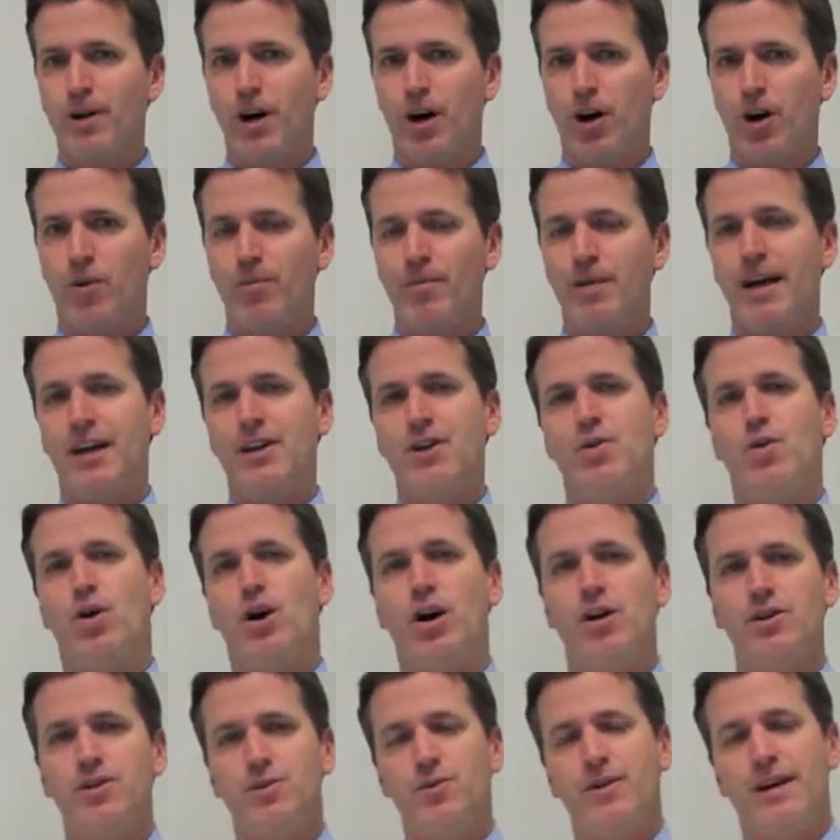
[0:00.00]
at home, and you
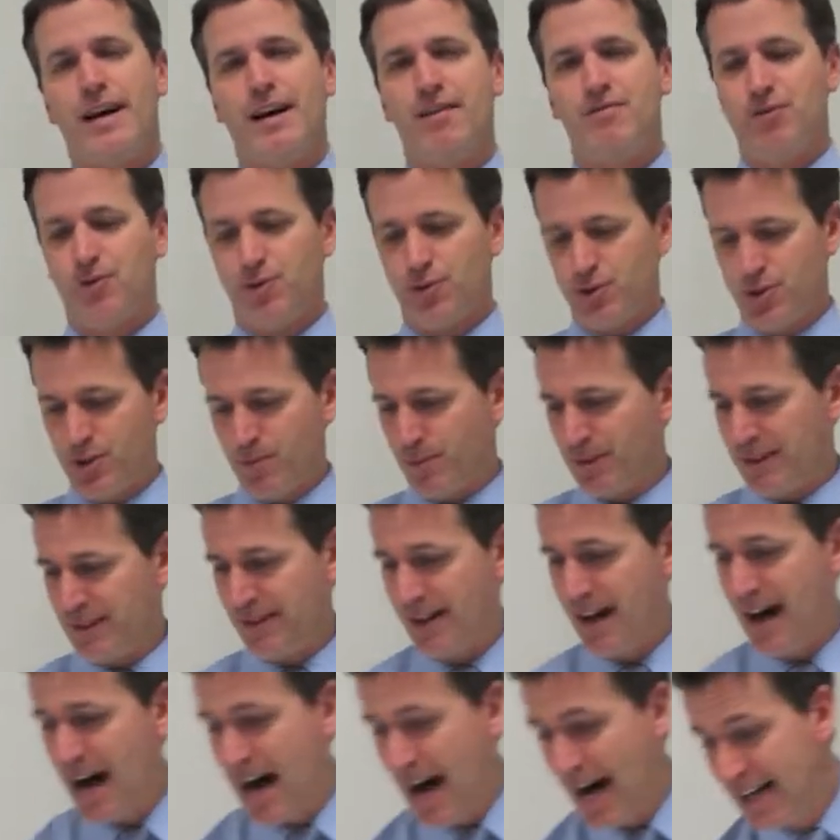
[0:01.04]
also have your
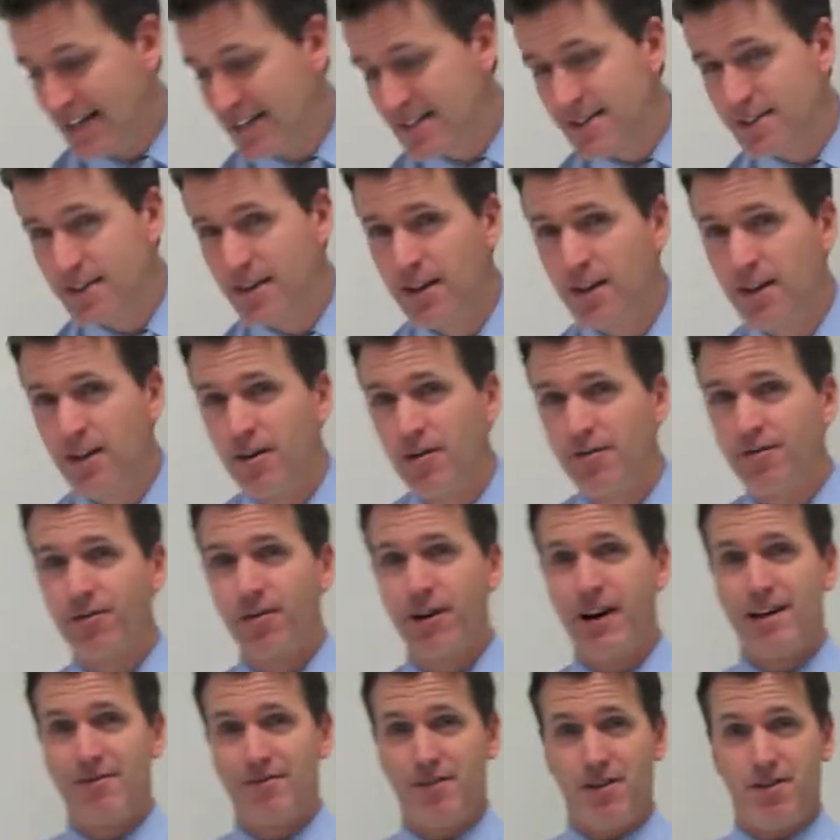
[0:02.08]
supplies
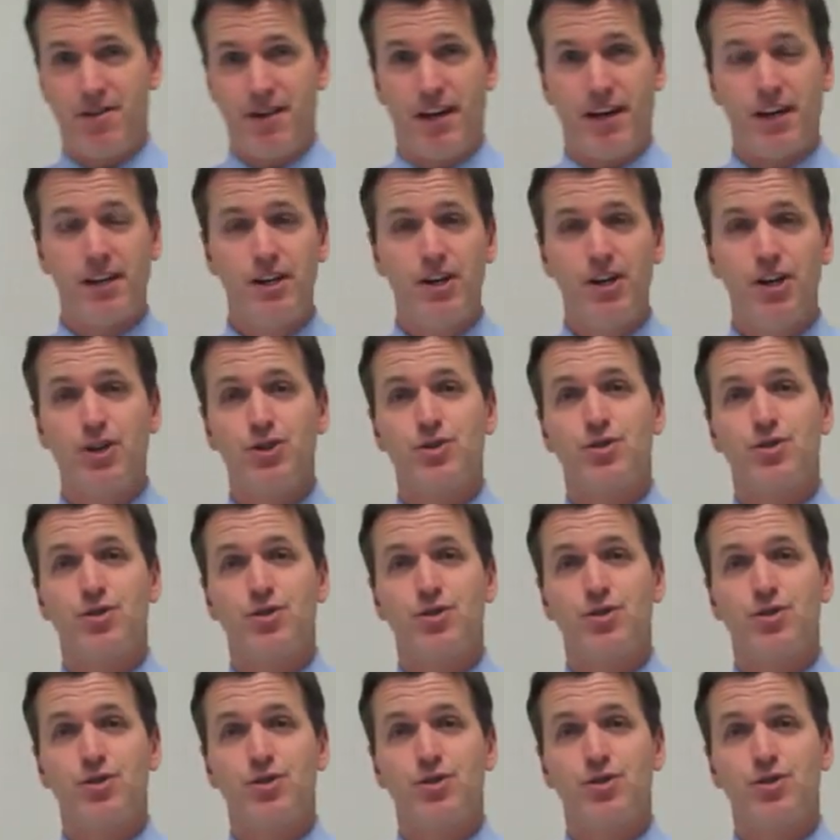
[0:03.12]
for everything.